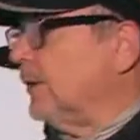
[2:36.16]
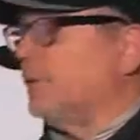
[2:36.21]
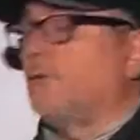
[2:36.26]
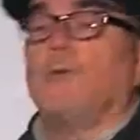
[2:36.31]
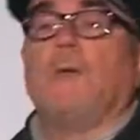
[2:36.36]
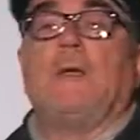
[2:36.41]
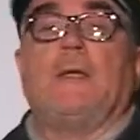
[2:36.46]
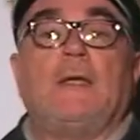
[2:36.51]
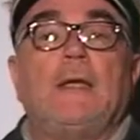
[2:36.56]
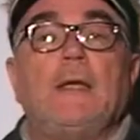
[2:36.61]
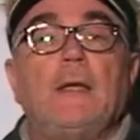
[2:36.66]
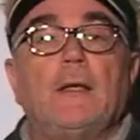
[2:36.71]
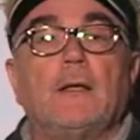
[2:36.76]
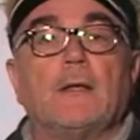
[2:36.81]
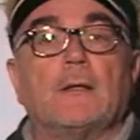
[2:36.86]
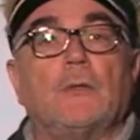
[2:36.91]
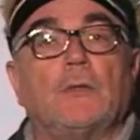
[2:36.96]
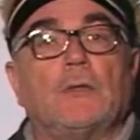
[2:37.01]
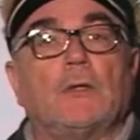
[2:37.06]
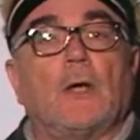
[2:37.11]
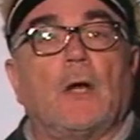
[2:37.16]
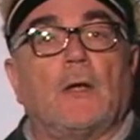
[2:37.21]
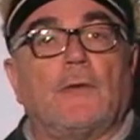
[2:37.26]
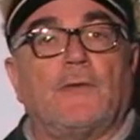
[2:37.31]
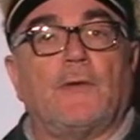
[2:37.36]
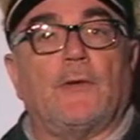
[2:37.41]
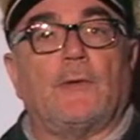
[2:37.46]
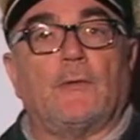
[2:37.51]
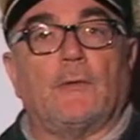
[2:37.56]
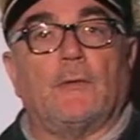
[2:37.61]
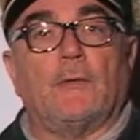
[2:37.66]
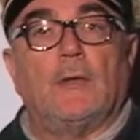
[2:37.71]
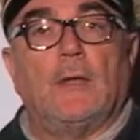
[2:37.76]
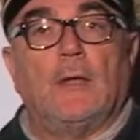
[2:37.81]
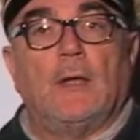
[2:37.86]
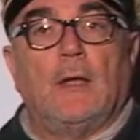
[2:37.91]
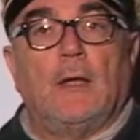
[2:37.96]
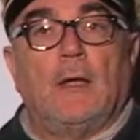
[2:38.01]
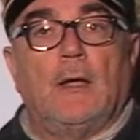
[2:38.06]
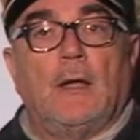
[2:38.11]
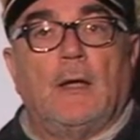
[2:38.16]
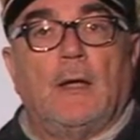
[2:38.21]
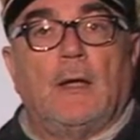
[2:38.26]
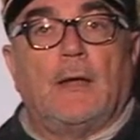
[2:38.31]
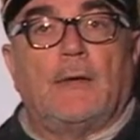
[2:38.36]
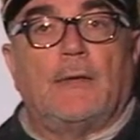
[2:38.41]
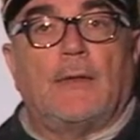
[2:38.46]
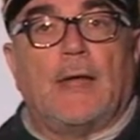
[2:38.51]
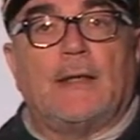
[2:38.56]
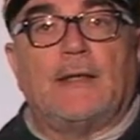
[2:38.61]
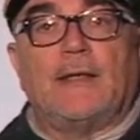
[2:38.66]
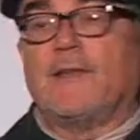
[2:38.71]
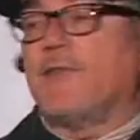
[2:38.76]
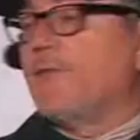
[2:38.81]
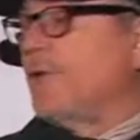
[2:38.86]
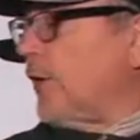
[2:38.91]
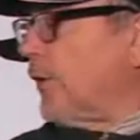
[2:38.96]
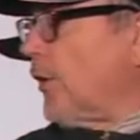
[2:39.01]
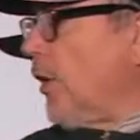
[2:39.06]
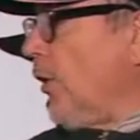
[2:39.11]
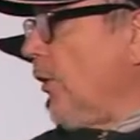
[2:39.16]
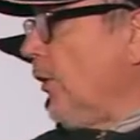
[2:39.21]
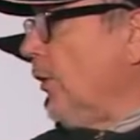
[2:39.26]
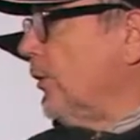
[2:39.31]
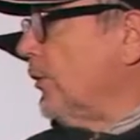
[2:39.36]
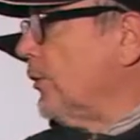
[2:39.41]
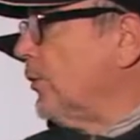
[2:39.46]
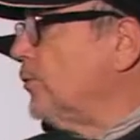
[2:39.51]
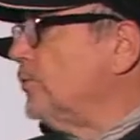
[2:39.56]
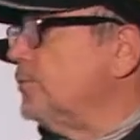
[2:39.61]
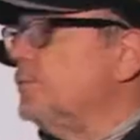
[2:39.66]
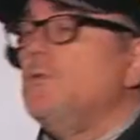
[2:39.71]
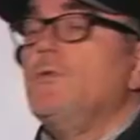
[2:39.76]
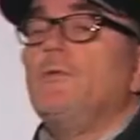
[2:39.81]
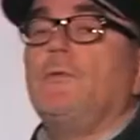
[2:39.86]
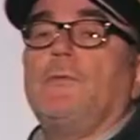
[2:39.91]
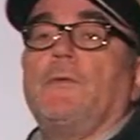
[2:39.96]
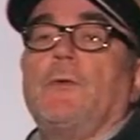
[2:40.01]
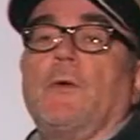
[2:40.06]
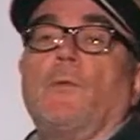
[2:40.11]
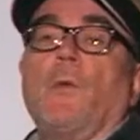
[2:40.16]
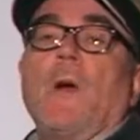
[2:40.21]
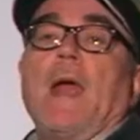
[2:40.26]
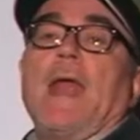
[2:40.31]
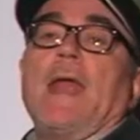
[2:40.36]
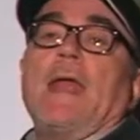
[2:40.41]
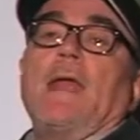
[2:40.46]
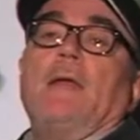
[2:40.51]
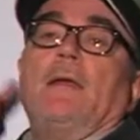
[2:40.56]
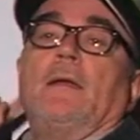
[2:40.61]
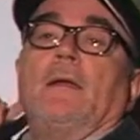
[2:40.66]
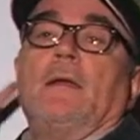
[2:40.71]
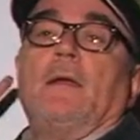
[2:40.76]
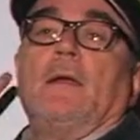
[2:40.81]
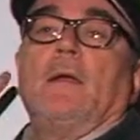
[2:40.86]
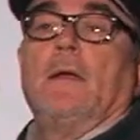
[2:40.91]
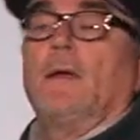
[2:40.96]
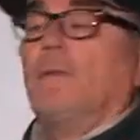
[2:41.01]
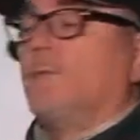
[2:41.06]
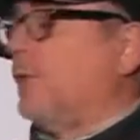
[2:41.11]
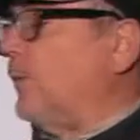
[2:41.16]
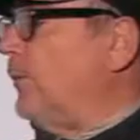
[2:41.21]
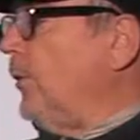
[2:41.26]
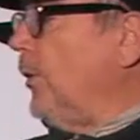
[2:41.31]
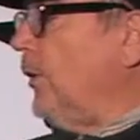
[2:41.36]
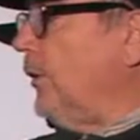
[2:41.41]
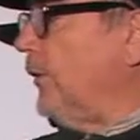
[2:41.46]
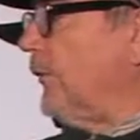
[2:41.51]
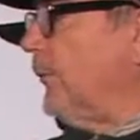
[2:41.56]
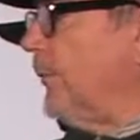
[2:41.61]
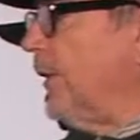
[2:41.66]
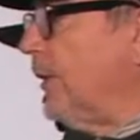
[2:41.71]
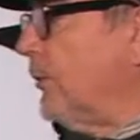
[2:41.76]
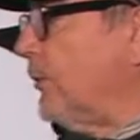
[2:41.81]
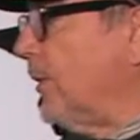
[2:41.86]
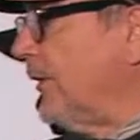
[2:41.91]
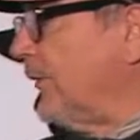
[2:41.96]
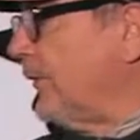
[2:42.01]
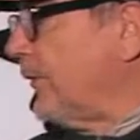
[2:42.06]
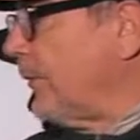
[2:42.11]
twin here could consider that it's not her who moved away from Earth, but it was